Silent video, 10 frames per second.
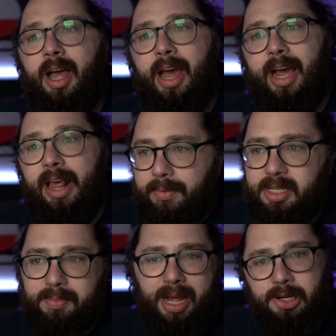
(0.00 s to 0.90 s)
And that was
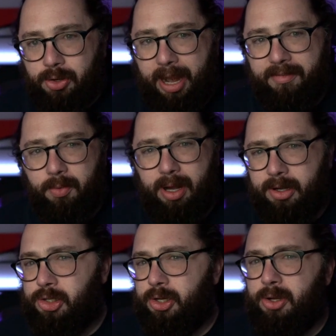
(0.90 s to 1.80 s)
something I tried for a while
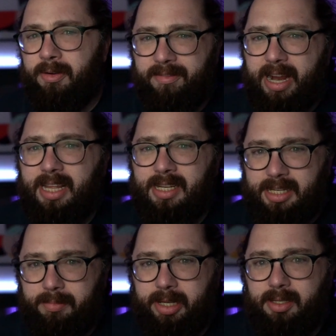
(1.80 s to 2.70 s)
because, you know, you're fighting
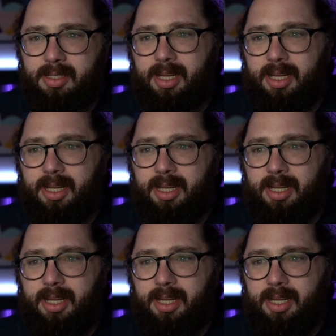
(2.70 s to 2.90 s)
demons,